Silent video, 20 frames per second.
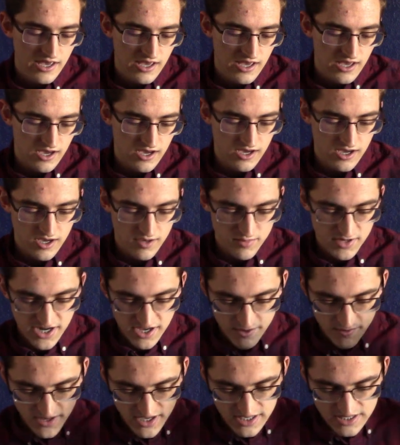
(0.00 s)
But
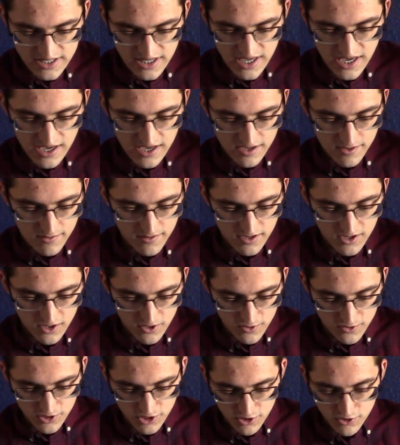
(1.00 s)
anyways, they
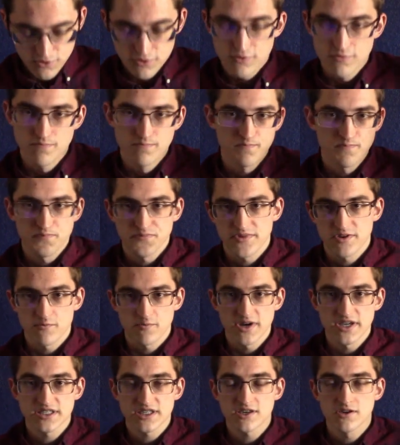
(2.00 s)
go to
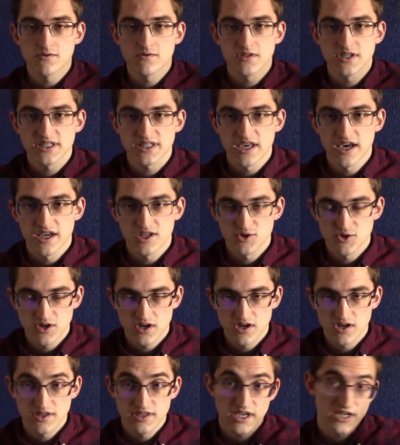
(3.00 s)
rescue
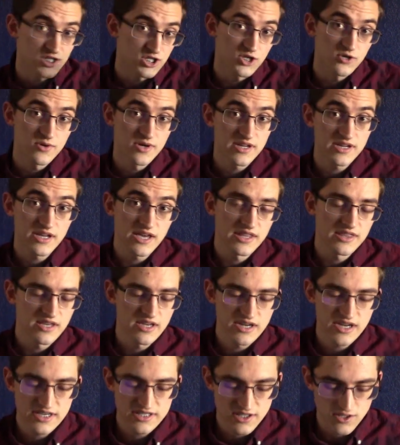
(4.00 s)
Lysandra, they do it, and
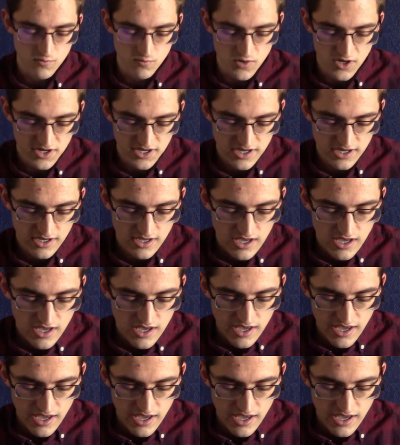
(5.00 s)
then as they're running,